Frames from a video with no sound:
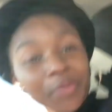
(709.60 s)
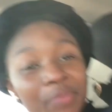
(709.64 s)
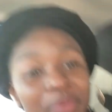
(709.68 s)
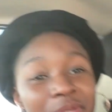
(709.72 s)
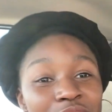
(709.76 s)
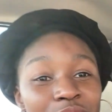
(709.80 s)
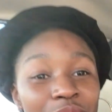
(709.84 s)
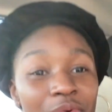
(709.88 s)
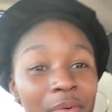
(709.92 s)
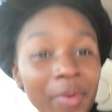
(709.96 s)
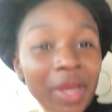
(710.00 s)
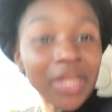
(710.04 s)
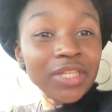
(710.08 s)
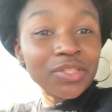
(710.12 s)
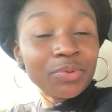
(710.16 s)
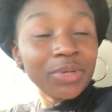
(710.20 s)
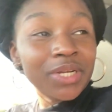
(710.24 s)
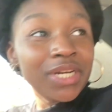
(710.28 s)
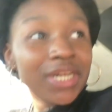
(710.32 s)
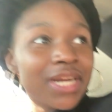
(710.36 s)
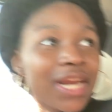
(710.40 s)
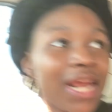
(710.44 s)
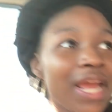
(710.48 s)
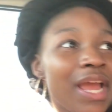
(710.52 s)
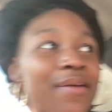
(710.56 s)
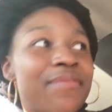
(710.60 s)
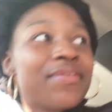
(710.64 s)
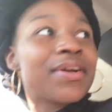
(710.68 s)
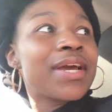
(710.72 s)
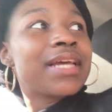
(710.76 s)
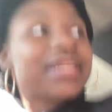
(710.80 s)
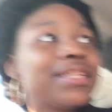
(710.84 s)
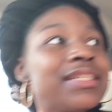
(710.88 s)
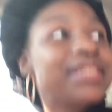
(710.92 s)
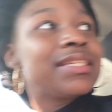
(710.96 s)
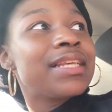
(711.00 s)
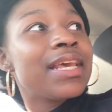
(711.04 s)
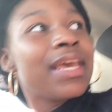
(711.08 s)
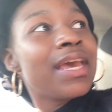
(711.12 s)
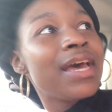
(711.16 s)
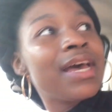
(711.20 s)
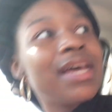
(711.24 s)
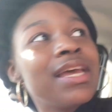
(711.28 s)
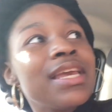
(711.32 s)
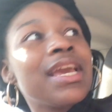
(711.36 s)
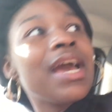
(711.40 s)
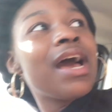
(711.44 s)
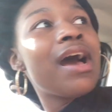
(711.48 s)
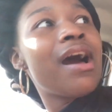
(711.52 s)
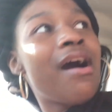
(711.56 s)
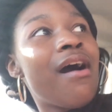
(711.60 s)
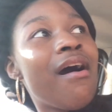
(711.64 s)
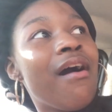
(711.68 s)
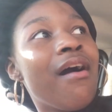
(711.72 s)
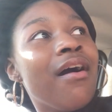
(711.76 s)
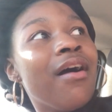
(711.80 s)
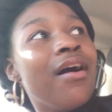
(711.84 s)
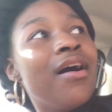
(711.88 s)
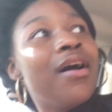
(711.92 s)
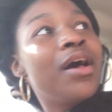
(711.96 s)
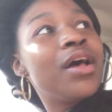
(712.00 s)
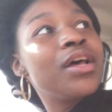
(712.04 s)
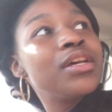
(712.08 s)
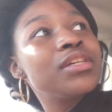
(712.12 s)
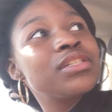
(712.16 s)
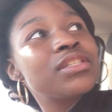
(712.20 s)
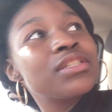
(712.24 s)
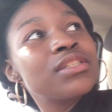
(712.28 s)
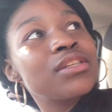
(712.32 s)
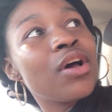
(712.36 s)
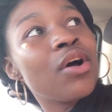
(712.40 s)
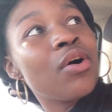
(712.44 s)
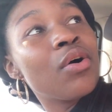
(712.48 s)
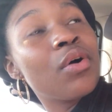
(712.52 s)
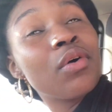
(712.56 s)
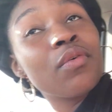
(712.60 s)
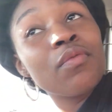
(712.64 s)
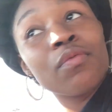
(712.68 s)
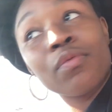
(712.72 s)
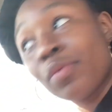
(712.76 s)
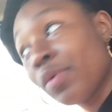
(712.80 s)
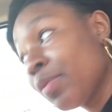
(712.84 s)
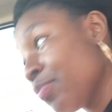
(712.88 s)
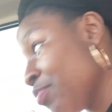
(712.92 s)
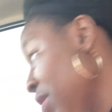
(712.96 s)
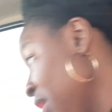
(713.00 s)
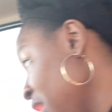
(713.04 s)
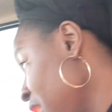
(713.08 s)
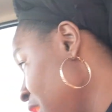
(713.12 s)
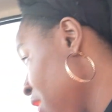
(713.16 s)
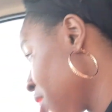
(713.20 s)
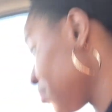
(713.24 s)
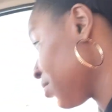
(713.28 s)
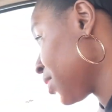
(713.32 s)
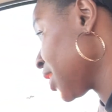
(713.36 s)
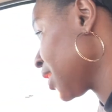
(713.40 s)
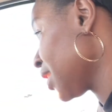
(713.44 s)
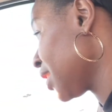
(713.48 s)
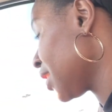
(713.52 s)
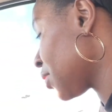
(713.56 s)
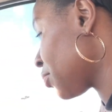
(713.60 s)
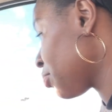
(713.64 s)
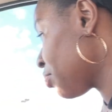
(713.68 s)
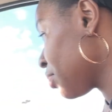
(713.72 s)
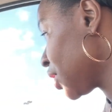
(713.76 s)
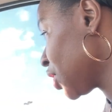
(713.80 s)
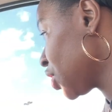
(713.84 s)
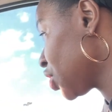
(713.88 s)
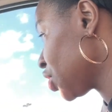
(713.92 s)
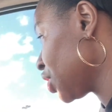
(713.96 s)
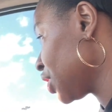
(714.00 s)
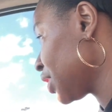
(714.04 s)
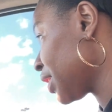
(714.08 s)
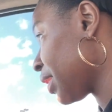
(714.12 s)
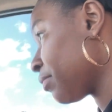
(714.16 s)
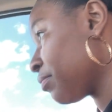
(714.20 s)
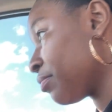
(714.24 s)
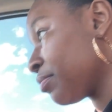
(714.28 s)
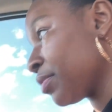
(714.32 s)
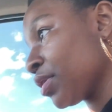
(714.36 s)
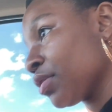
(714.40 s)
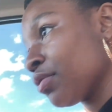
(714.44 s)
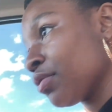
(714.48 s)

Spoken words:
a picture with my twin today. I forgot to tell y'all. So if me and him can get a picture, that would be